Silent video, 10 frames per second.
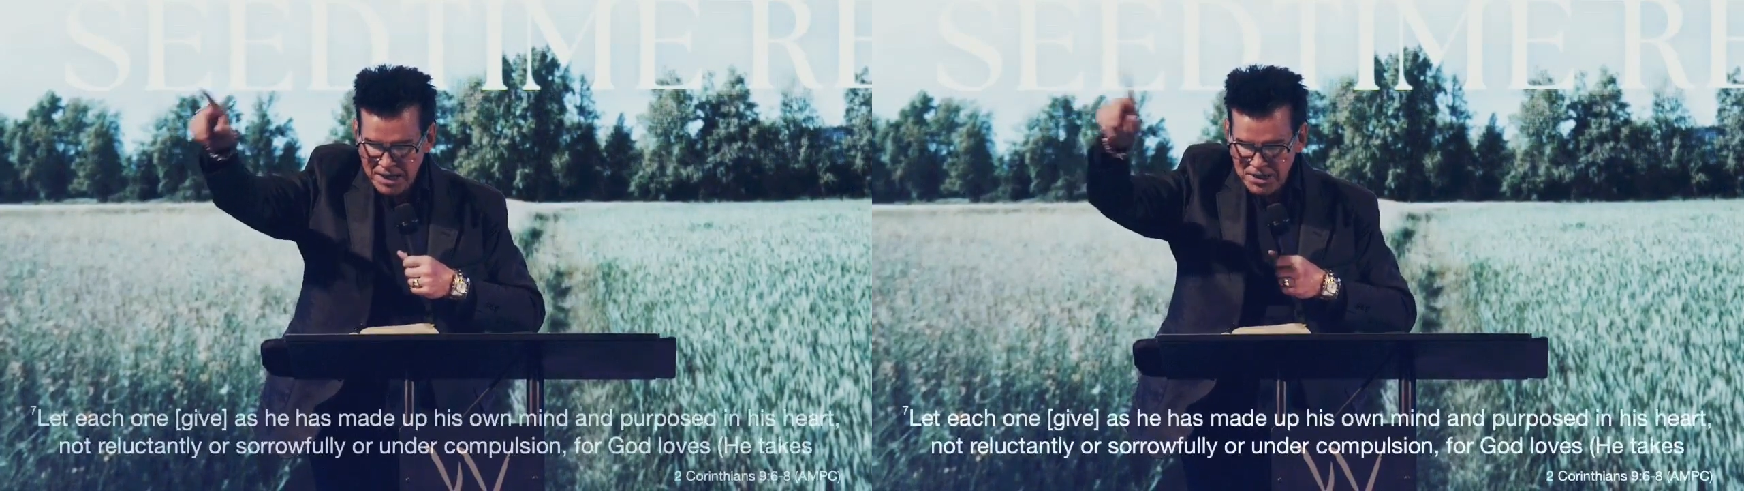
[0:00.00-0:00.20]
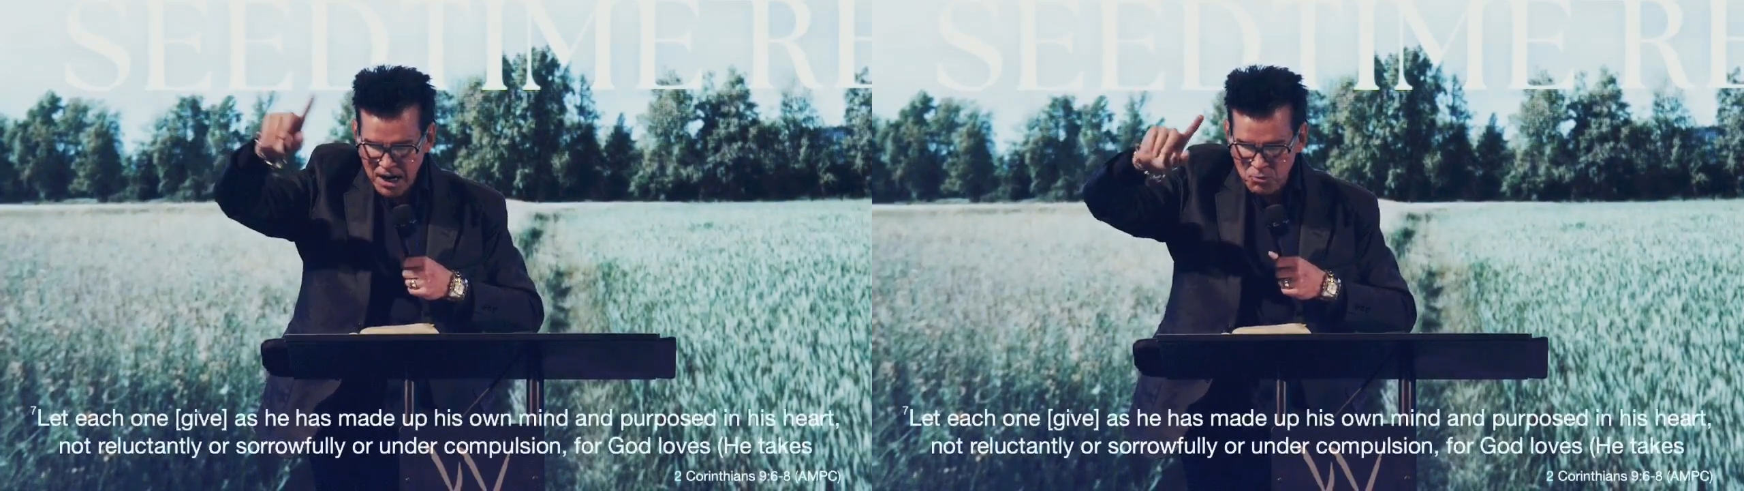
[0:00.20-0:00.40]

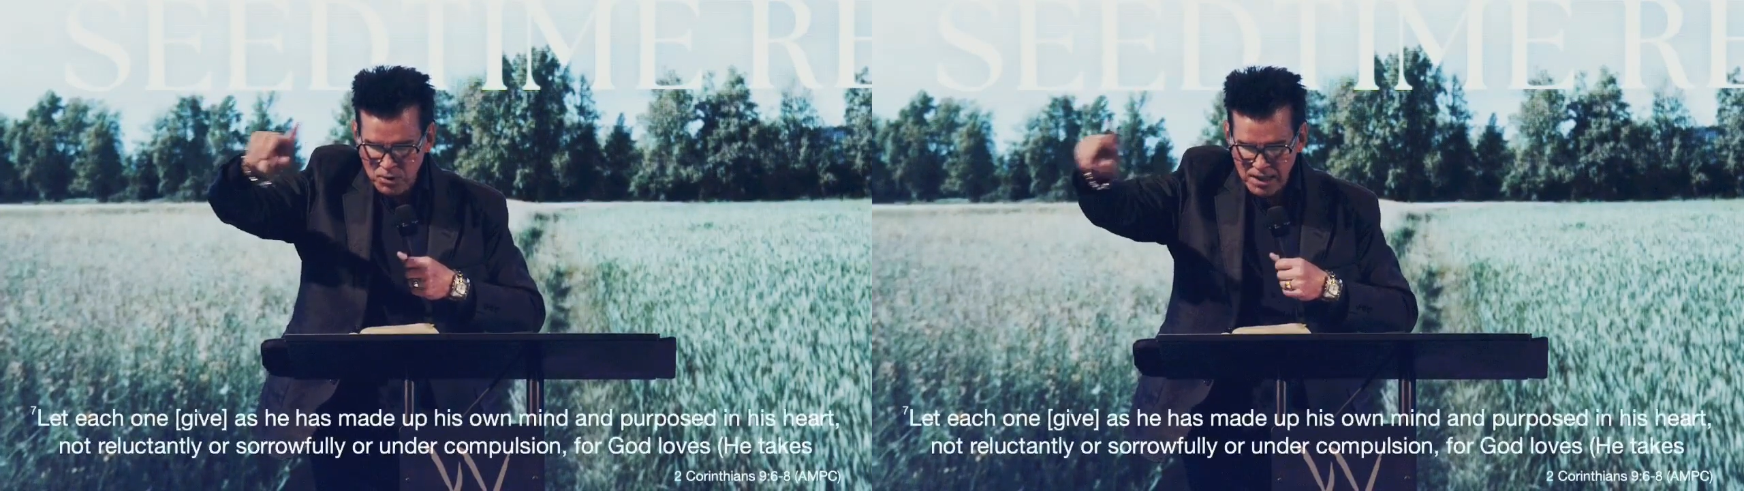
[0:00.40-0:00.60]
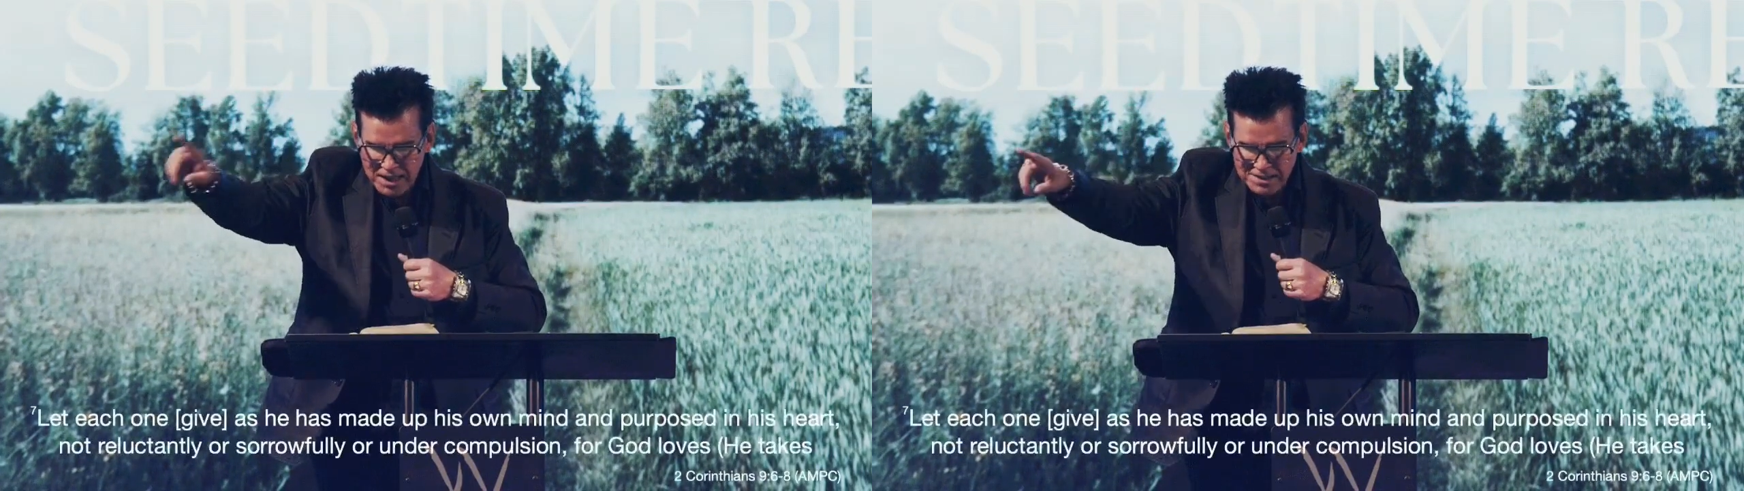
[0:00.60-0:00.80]
not
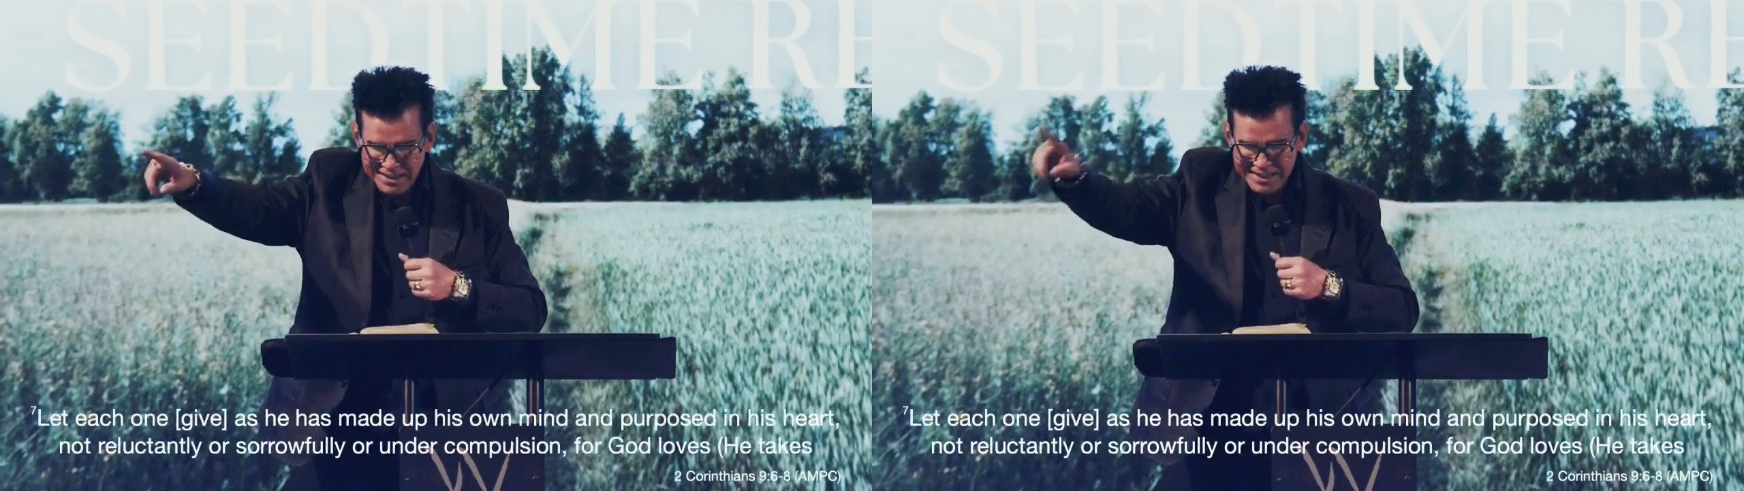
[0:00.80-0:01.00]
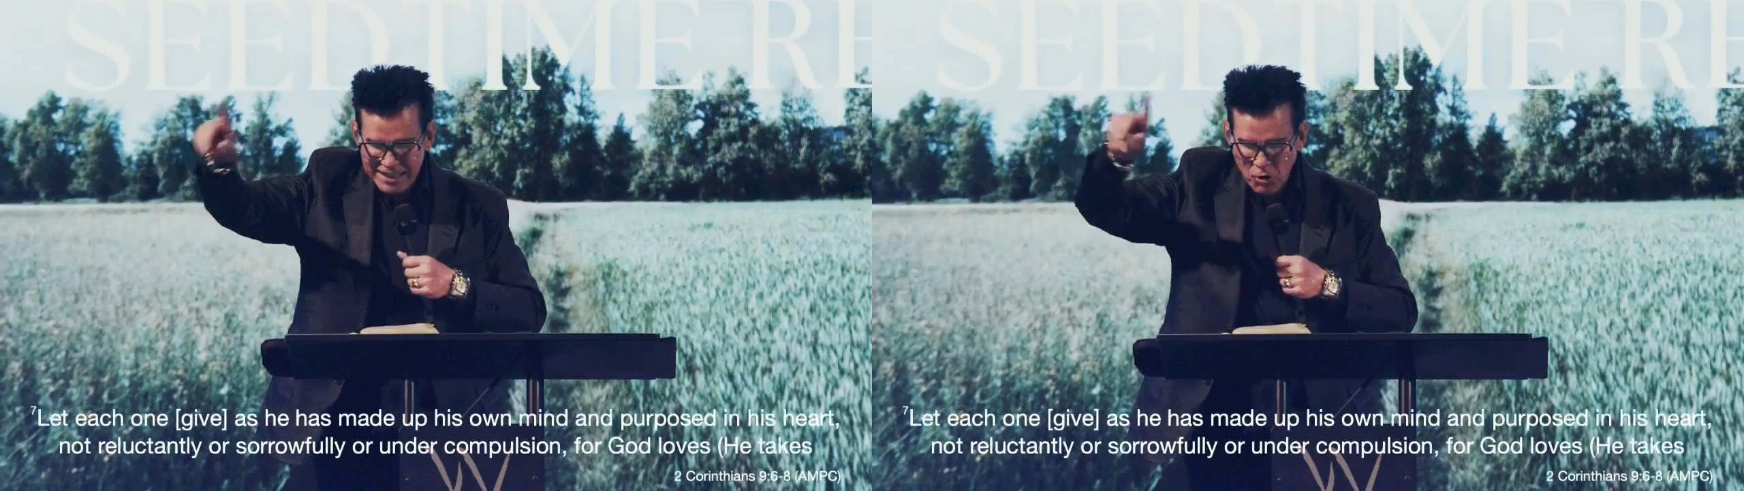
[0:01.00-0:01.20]

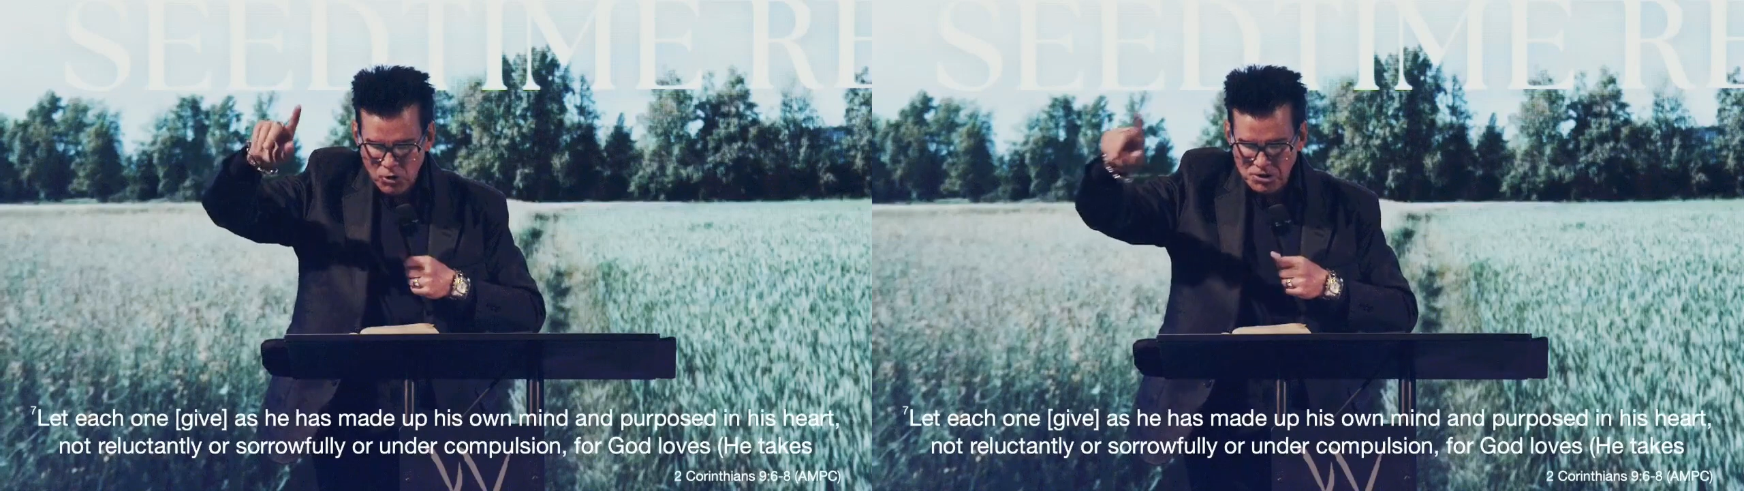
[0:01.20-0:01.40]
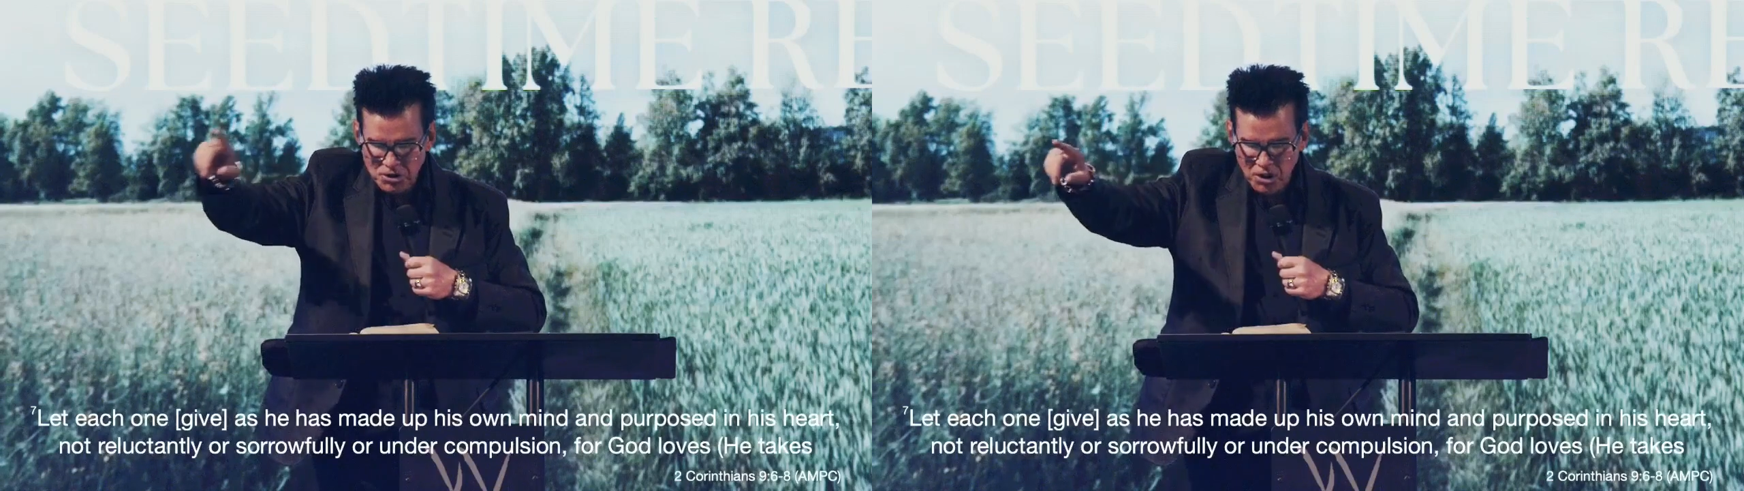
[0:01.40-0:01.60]
reluctantly
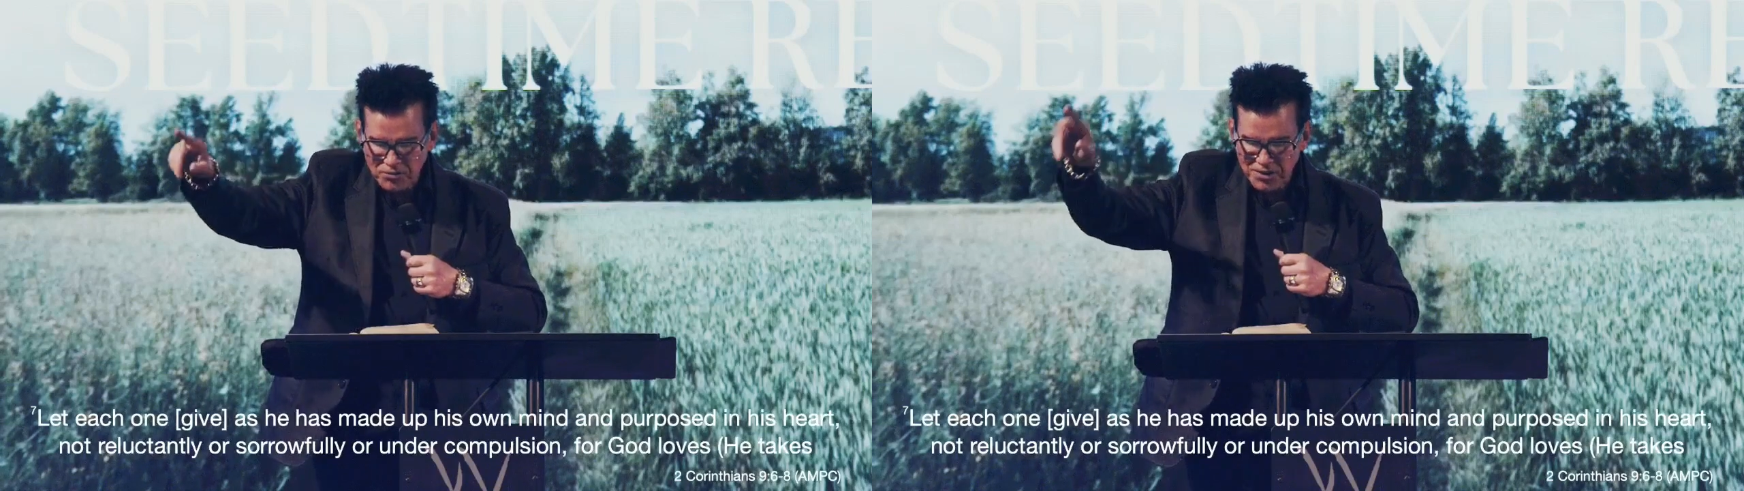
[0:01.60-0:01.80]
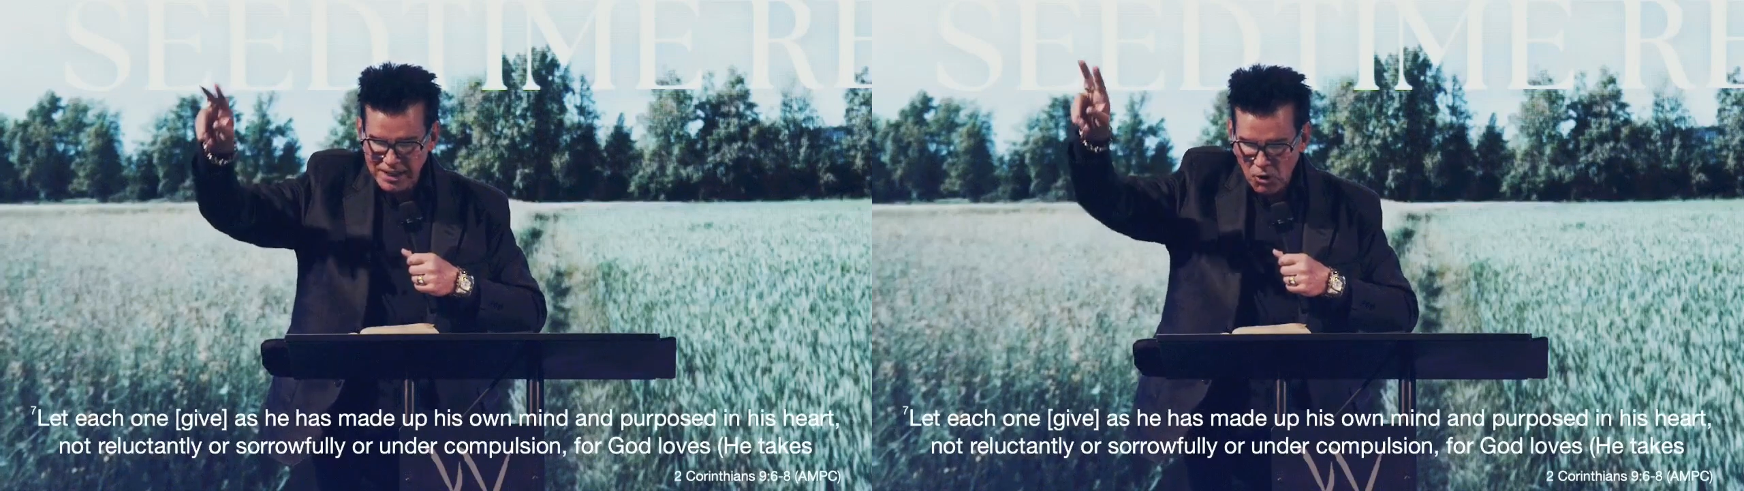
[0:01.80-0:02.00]
or
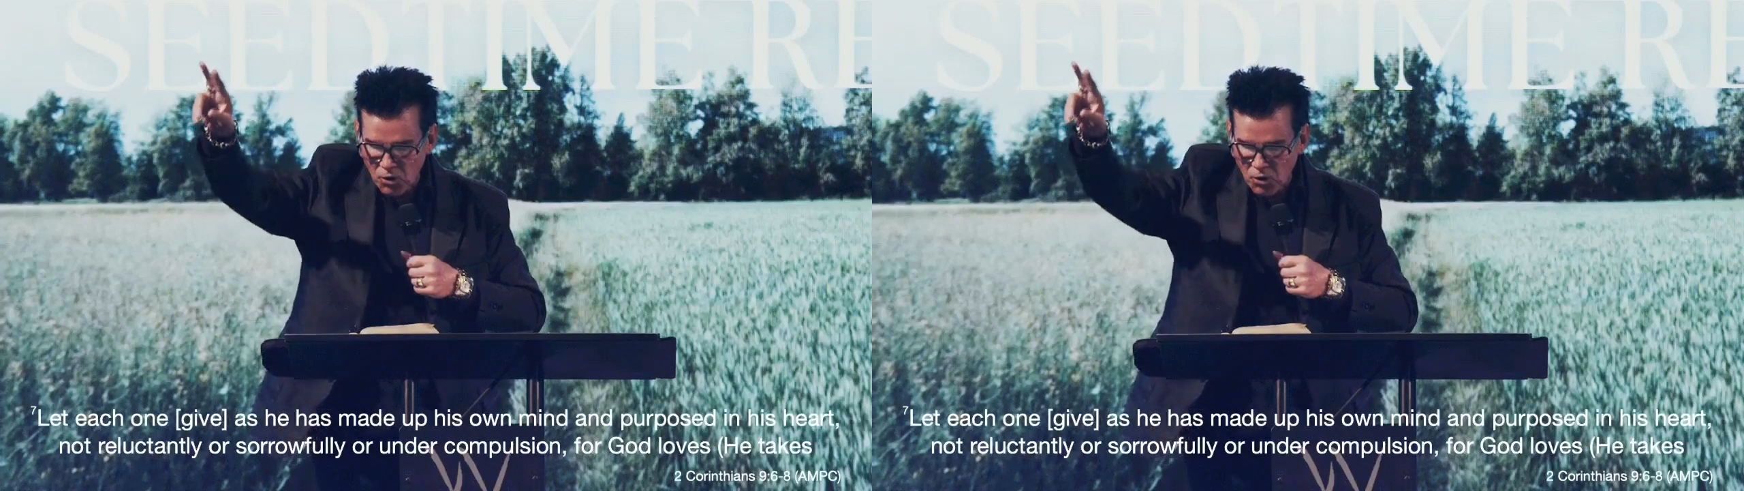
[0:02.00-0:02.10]
sorrowfully